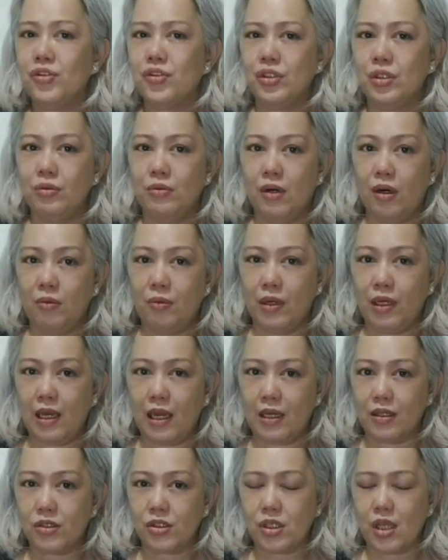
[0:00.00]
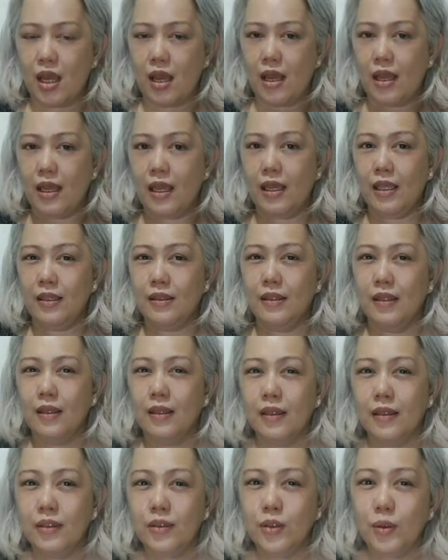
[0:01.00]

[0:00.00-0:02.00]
medyo nawawala siya. And